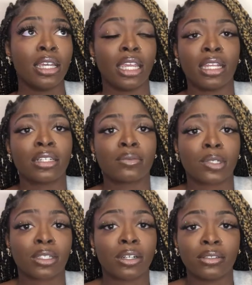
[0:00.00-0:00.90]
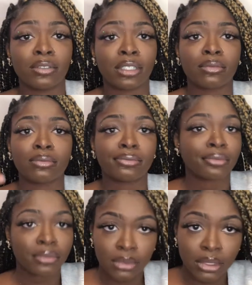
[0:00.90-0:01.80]
and with COVID,
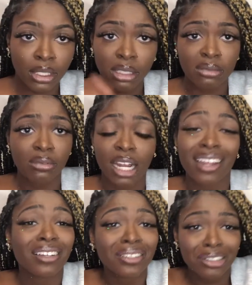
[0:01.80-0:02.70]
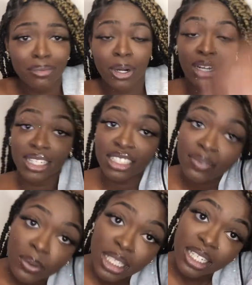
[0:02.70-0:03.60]
you know, I ain't going to no parties
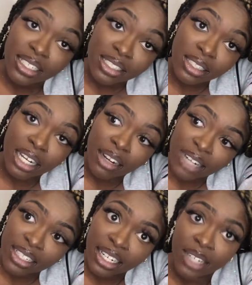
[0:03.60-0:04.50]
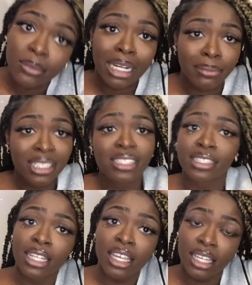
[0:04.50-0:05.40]
every weekend, so I'd rather hang with my
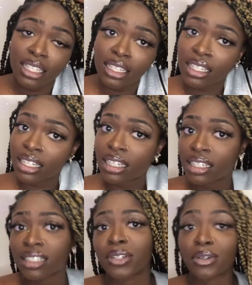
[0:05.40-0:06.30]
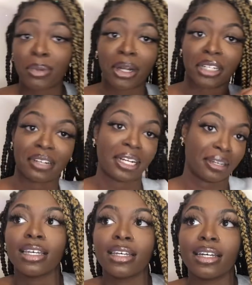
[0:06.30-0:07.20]
bitches than go to a party right now.
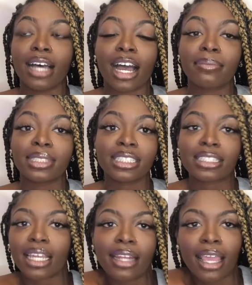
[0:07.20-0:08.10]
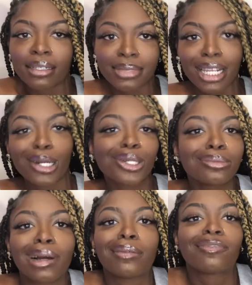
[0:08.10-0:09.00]
I'm gonna just say names. Y'all know
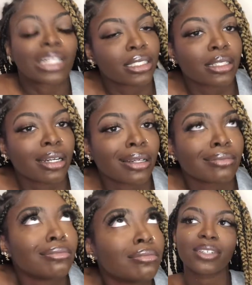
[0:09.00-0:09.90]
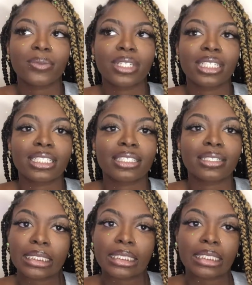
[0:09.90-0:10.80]
who my friends are. It was
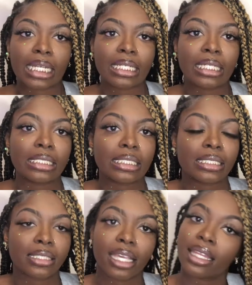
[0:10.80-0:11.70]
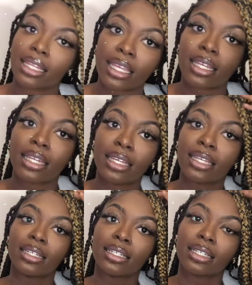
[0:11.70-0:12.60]
Janice and then
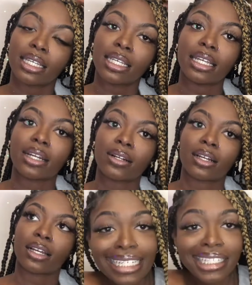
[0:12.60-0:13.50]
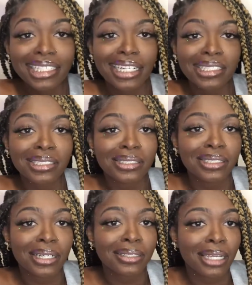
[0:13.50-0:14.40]
Kiera. Kiera has a little
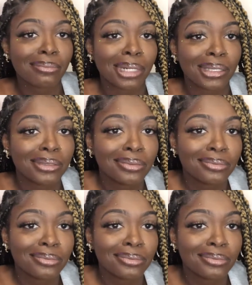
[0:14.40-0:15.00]
dog named Bo.